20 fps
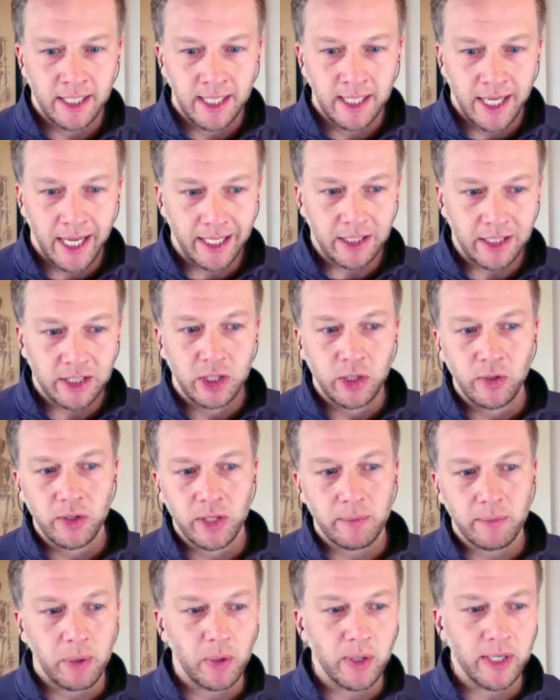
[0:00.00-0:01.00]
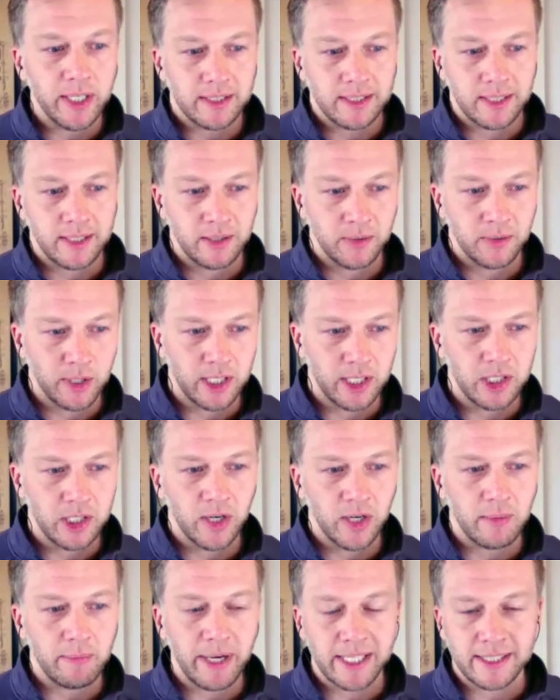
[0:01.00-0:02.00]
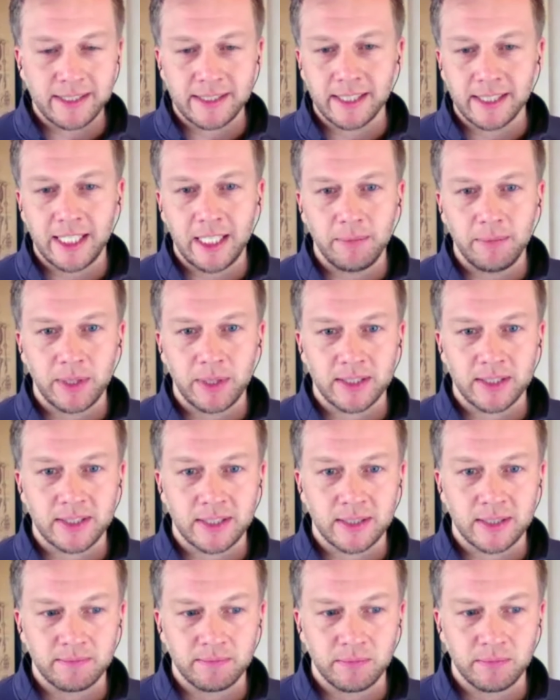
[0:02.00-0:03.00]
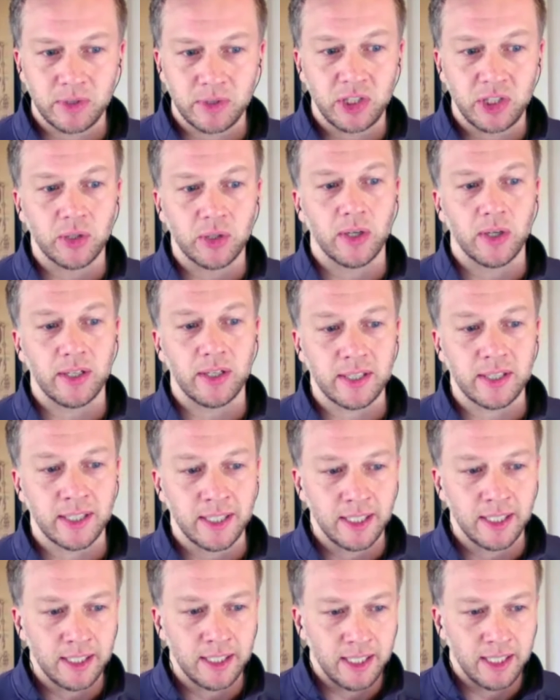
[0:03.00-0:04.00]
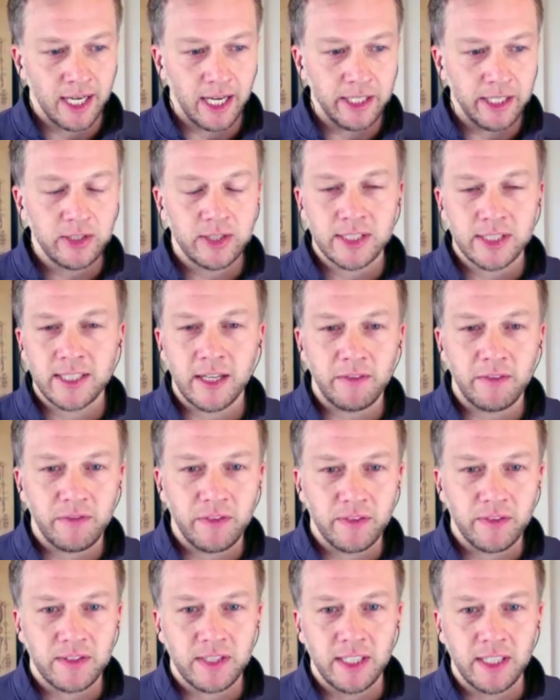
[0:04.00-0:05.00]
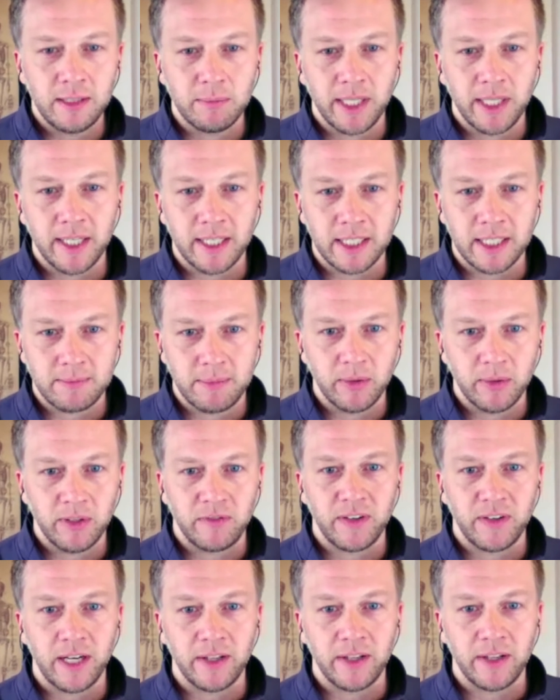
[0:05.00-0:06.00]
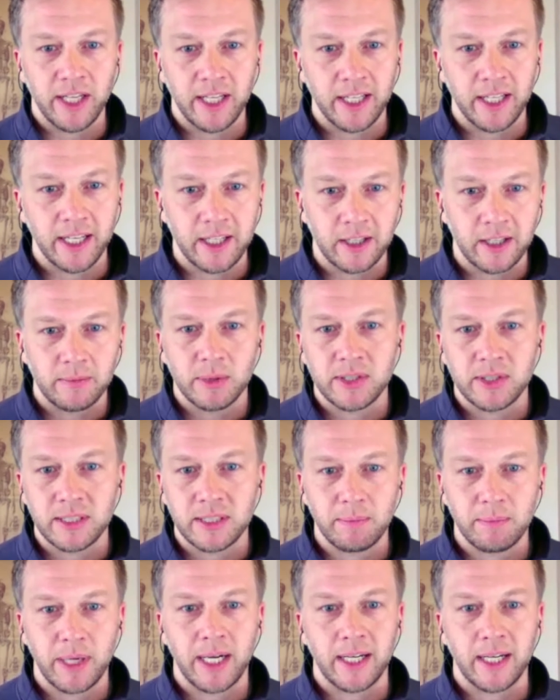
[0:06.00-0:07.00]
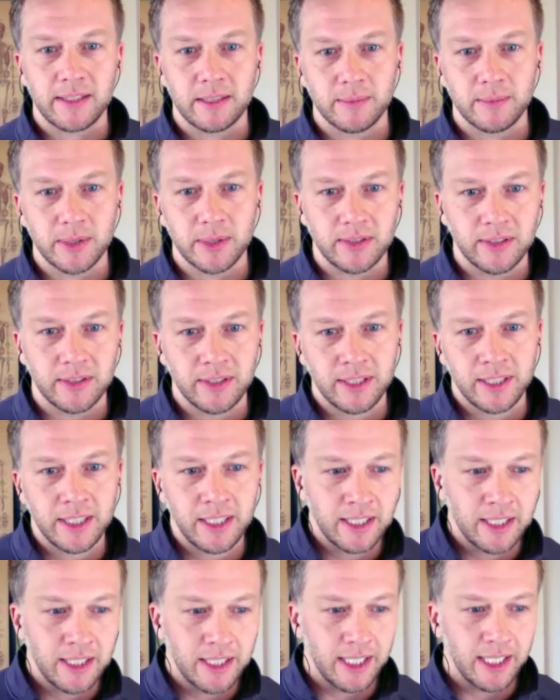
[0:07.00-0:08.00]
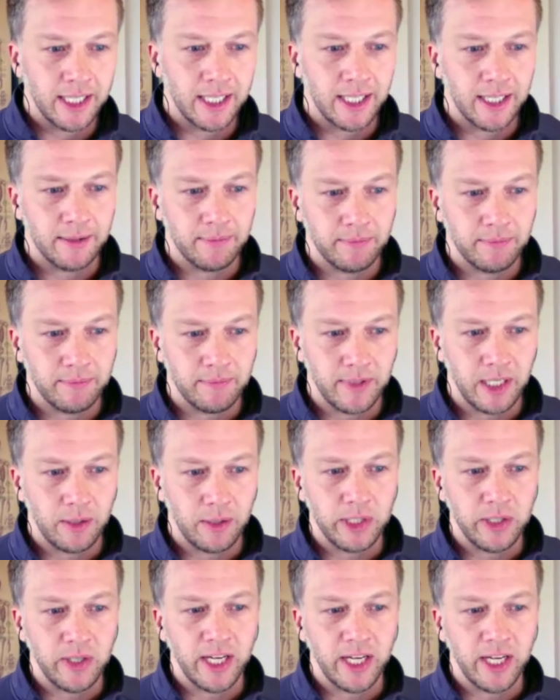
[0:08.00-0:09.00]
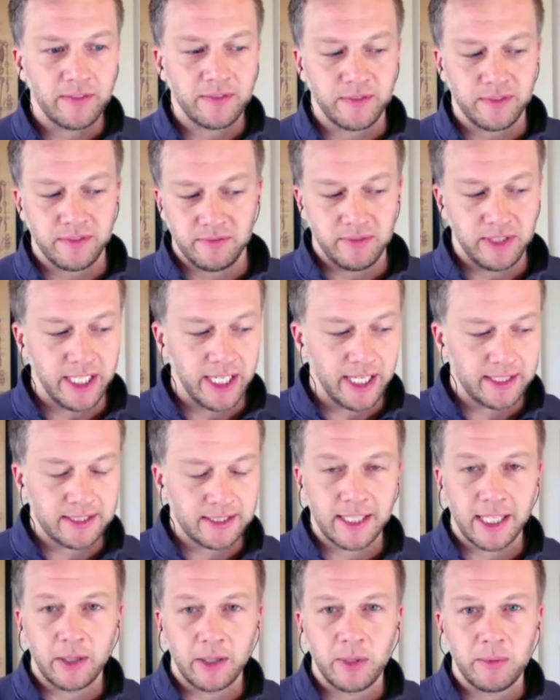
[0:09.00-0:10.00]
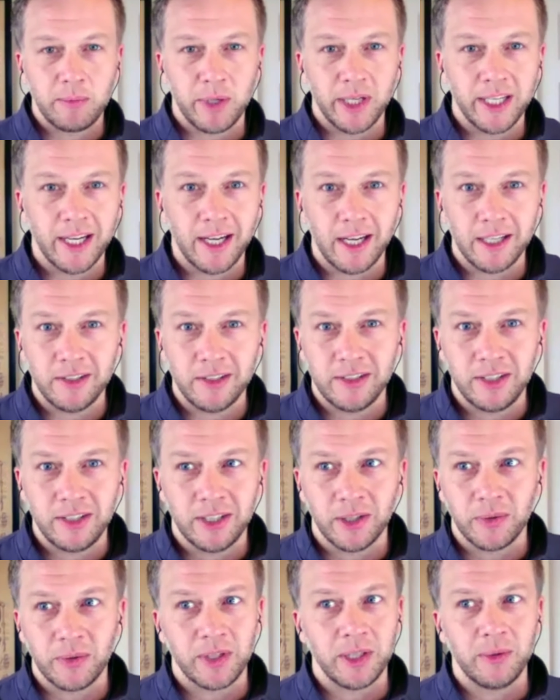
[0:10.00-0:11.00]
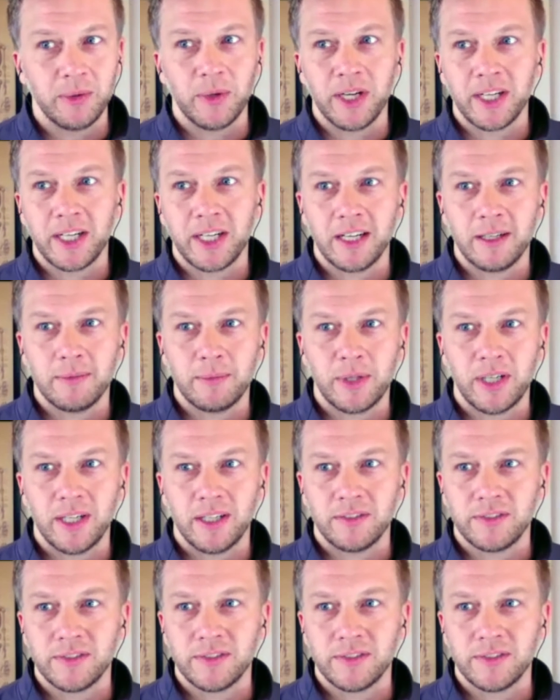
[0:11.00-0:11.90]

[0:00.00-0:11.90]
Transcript: And to the point, we're going to do our best to keep this short. I used to say 15 minutes, but we found that like almost impossible. And when you have guests like we bring on, you don't really want to cut them off.